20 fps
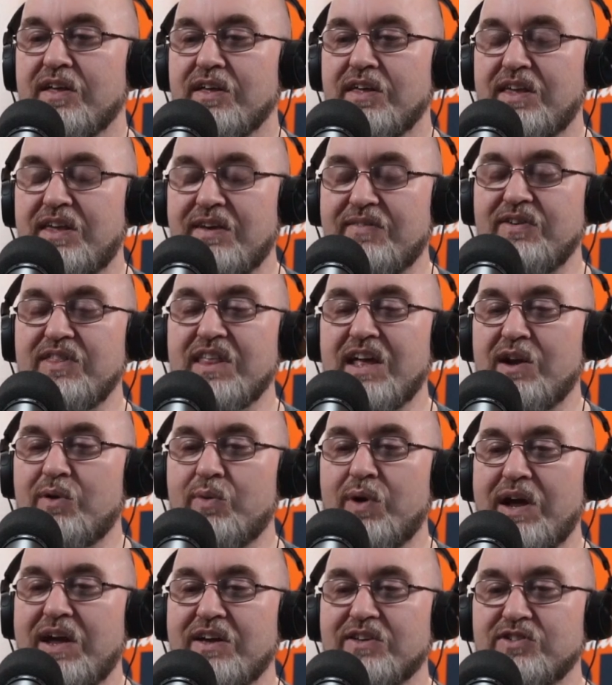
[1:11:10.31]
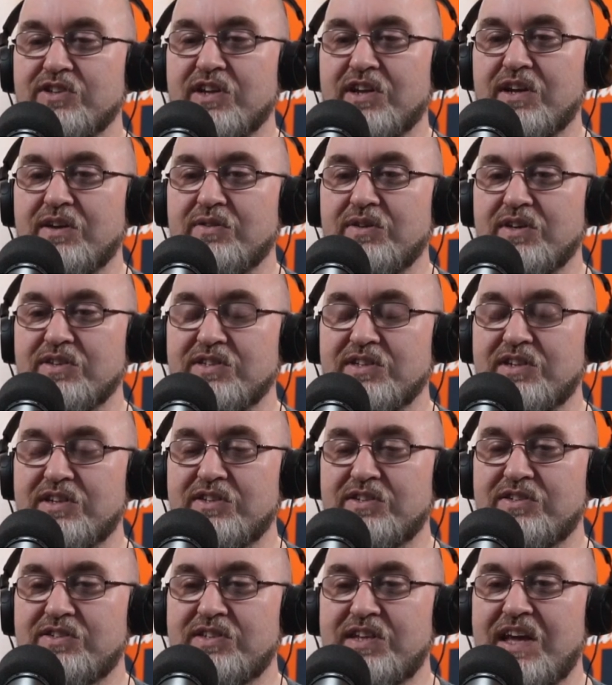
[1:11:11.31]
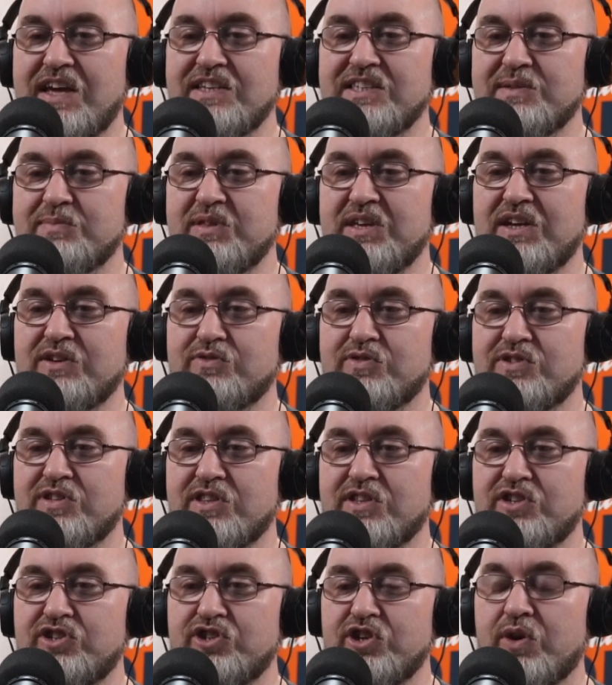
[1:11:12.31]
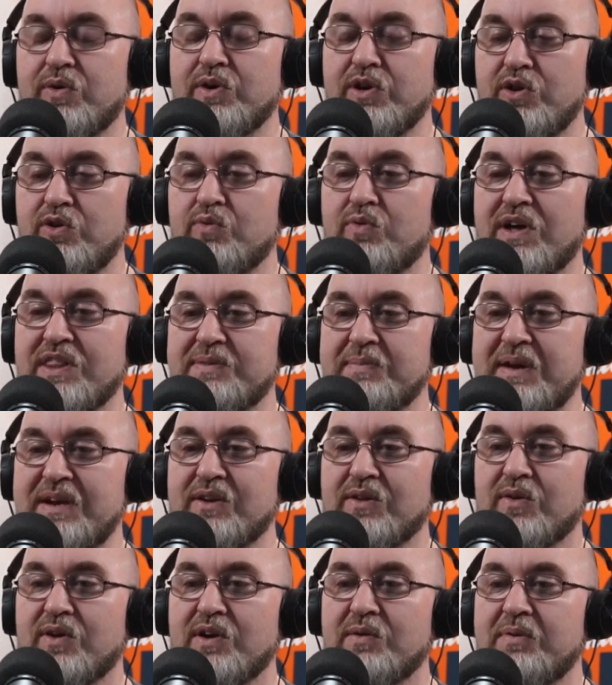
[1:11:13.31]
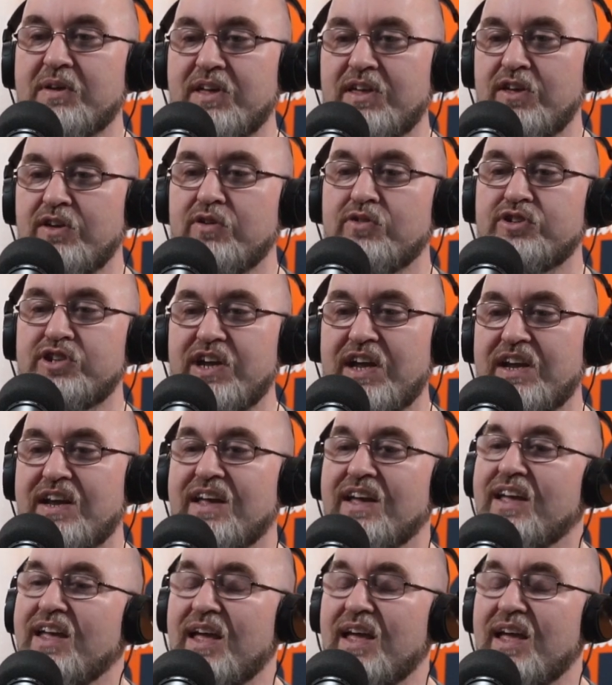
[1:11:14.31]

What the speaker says: giving that away is gonna tank some of the interest in this show, and you want The Mandalorian to be a huge hit,